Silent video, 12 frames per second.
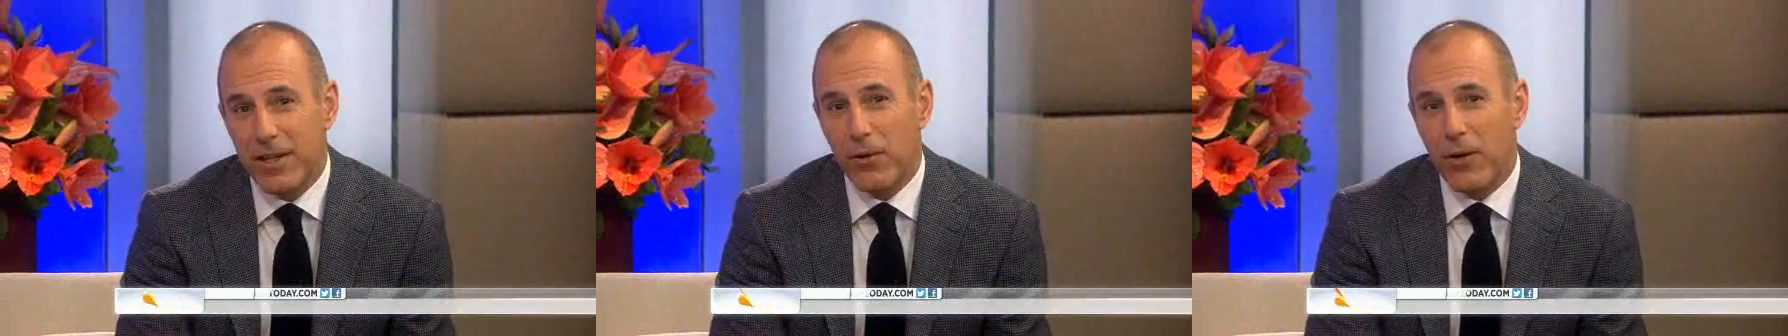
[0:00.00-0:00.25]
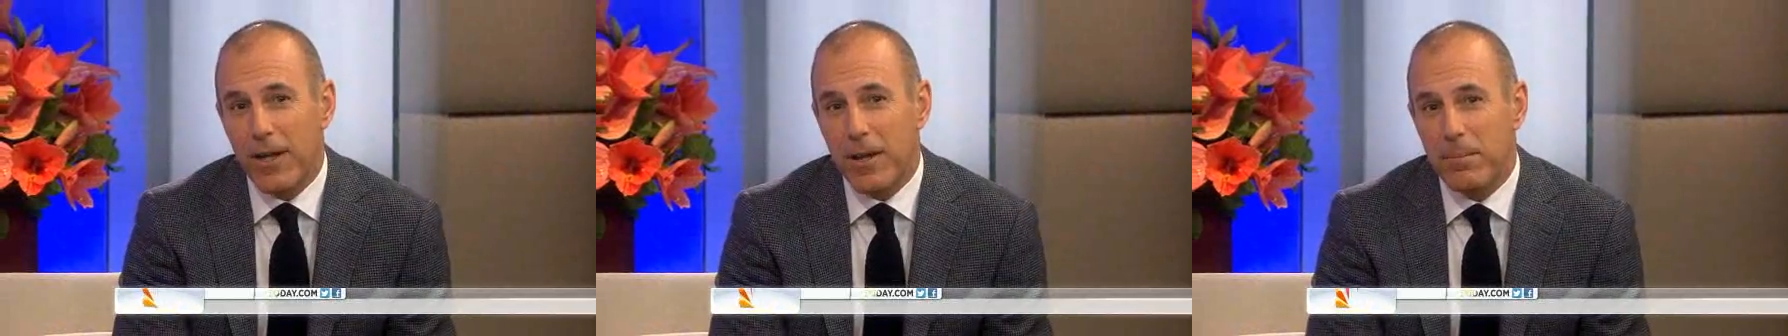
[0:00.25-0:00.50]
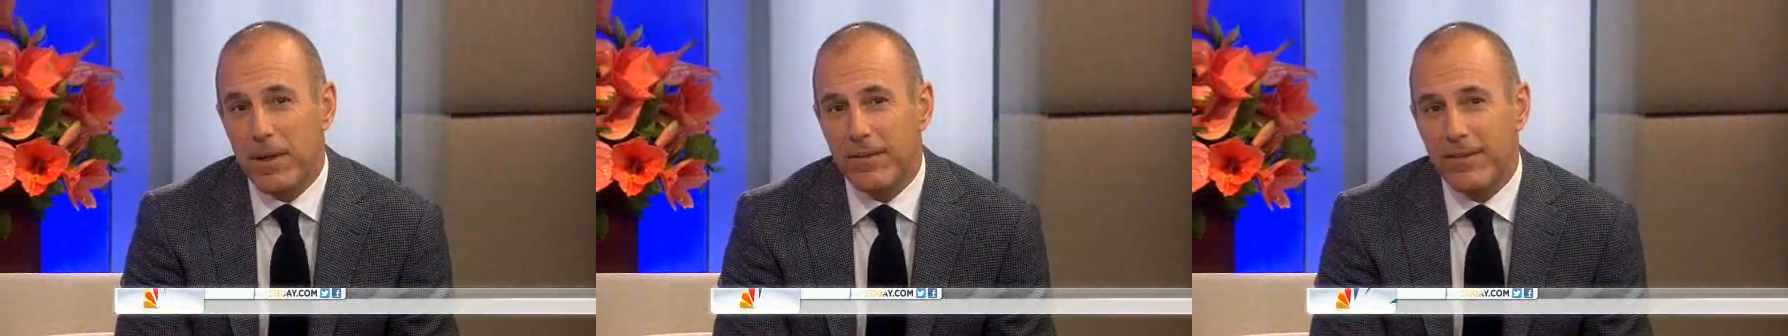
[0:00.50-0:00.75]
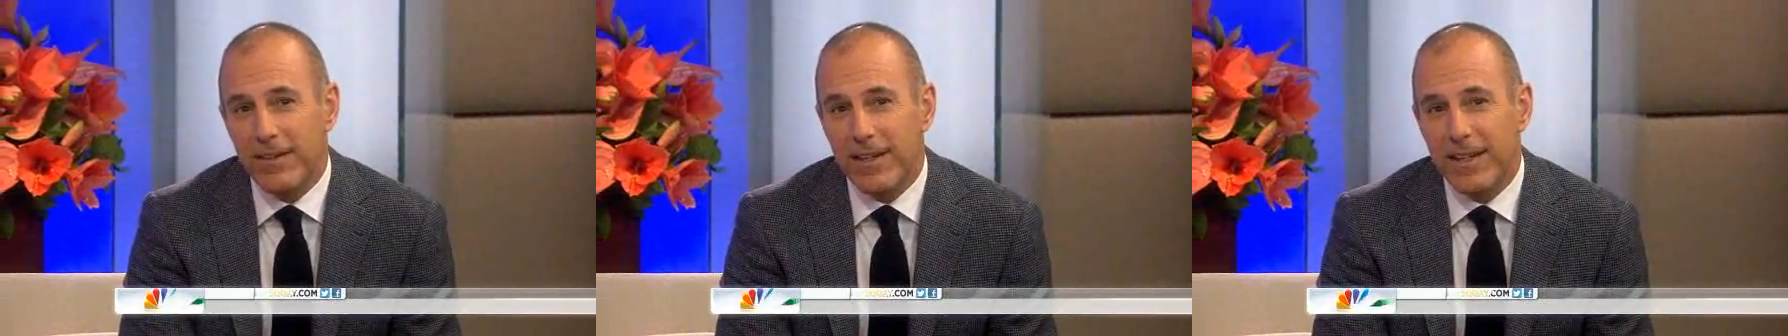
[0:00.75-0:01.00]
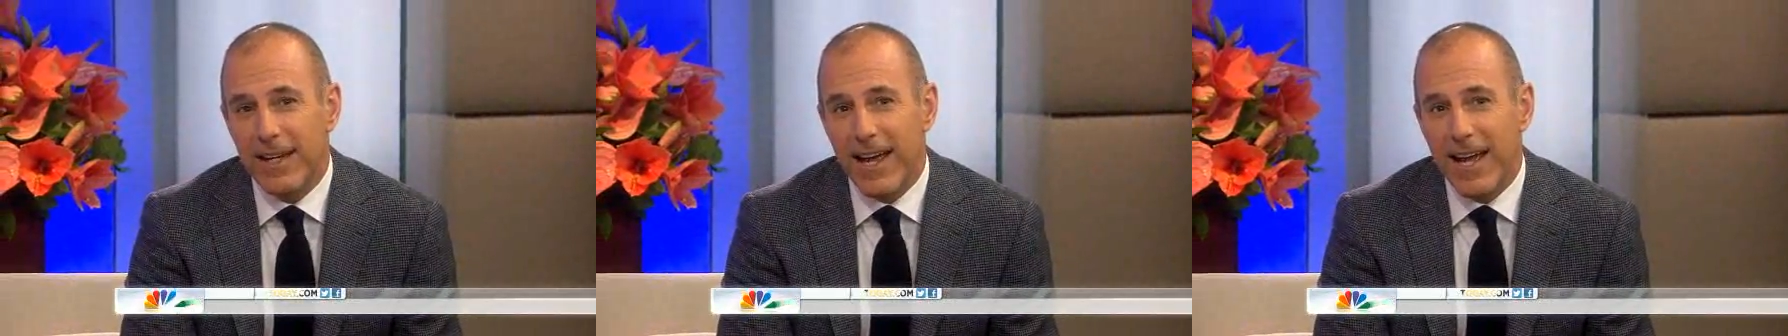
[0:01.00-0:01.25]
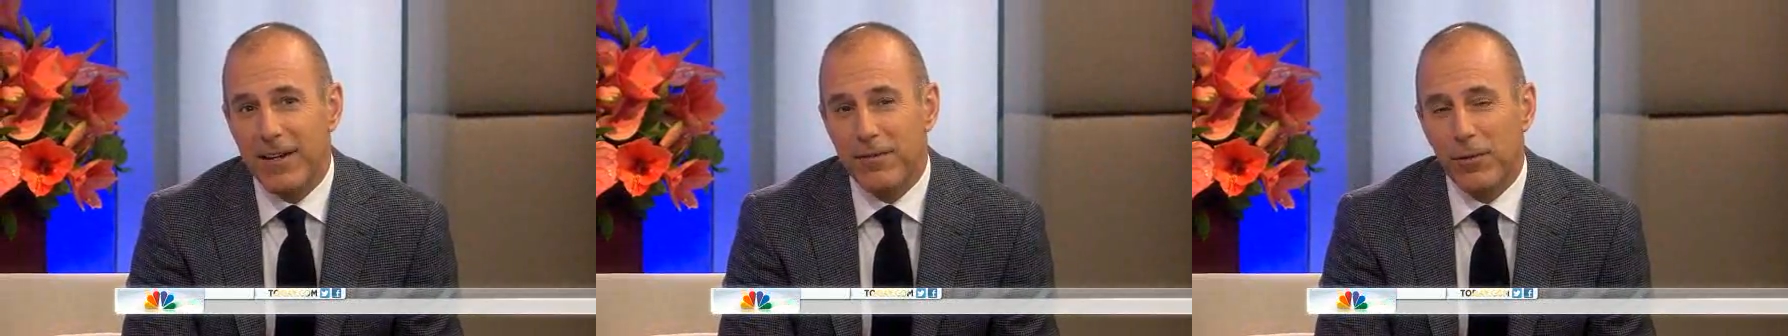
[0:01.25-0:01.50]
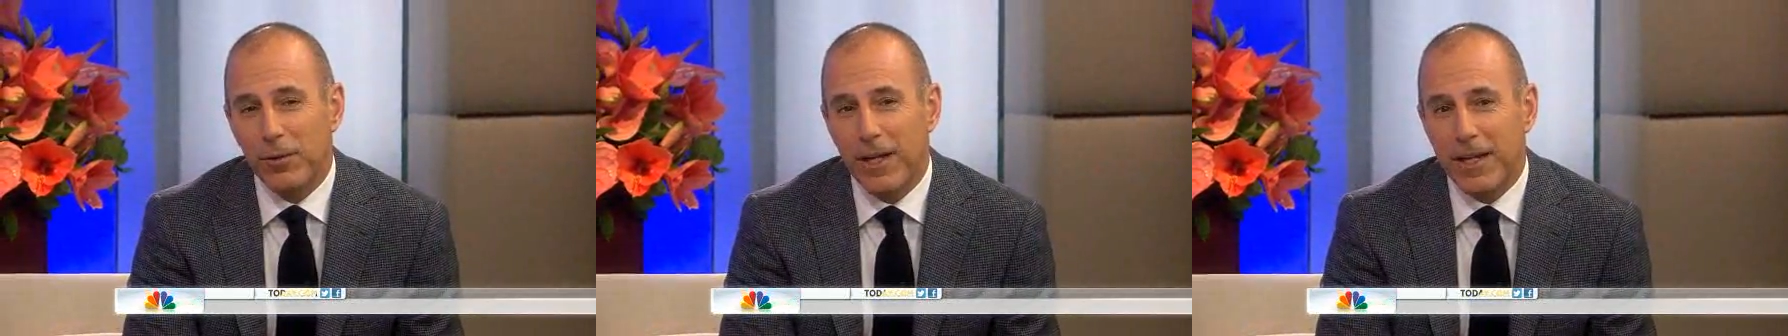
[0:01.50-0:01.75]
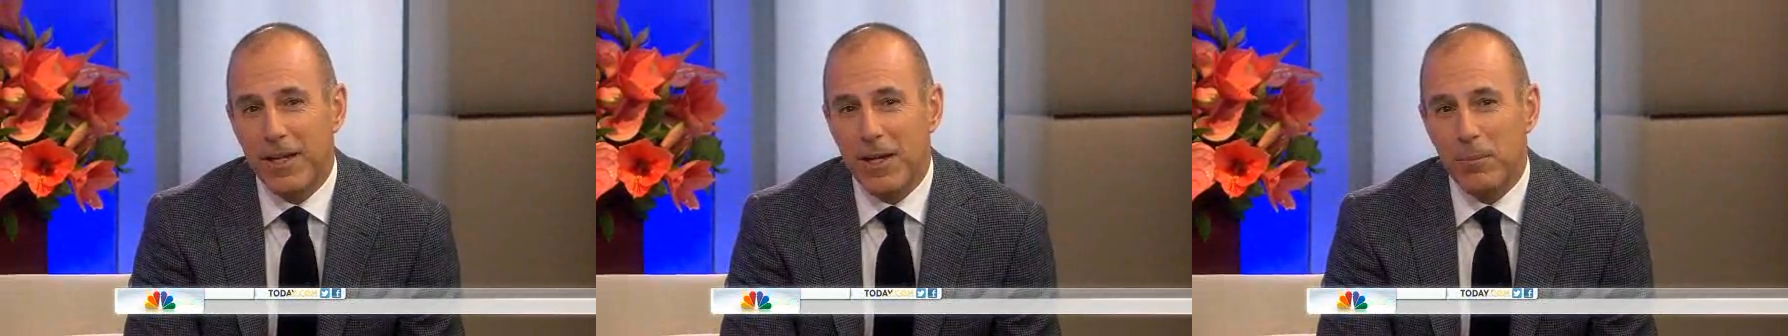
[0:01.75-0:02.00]
here on NBC. And for
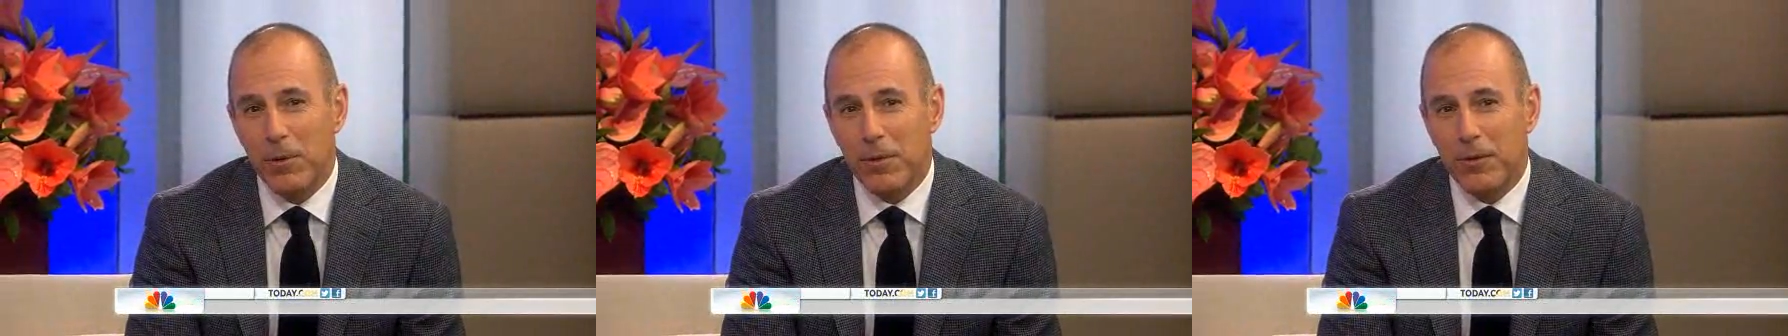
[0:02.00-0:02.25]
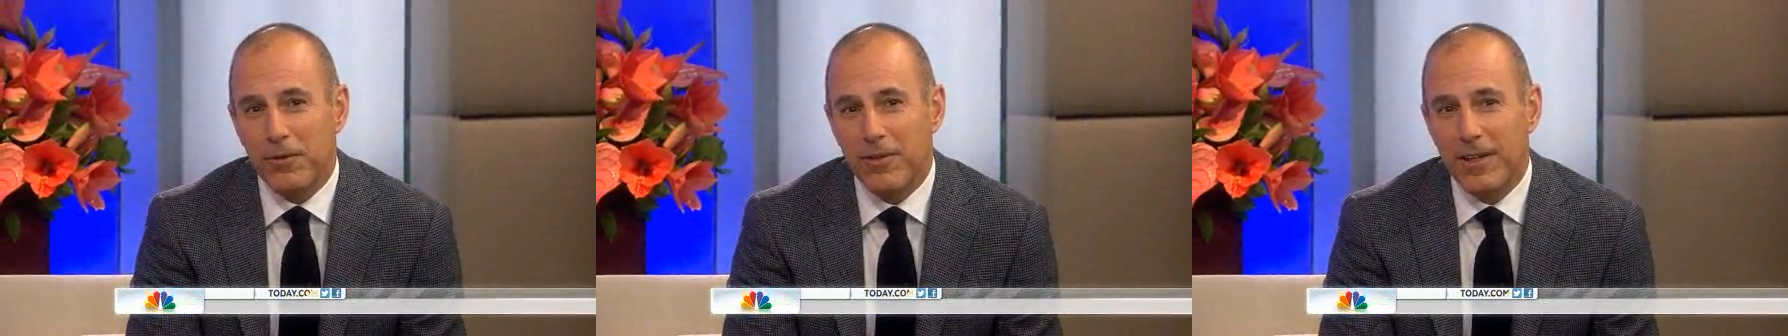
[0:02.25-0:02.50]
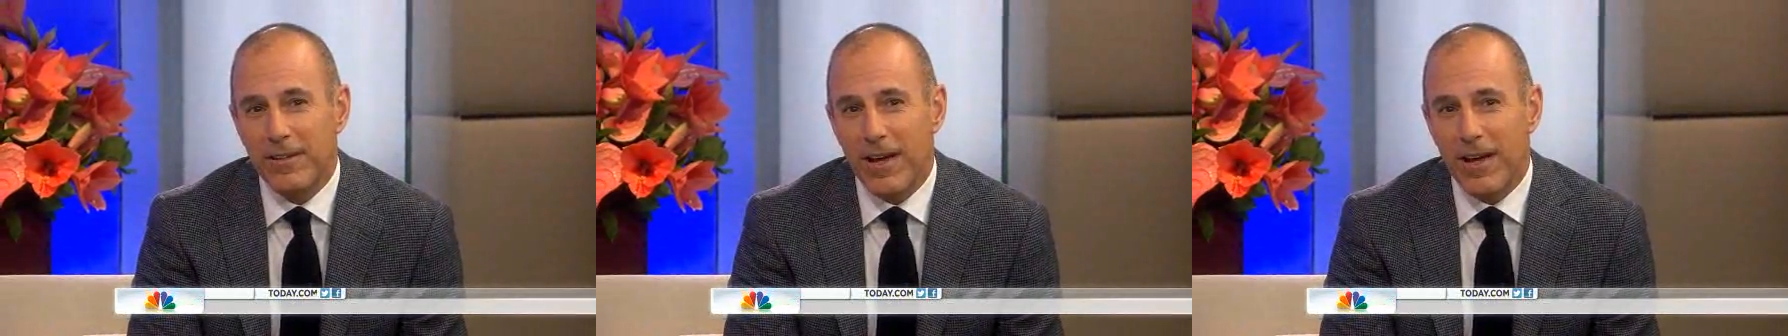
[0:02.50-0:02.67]
lucky number 13,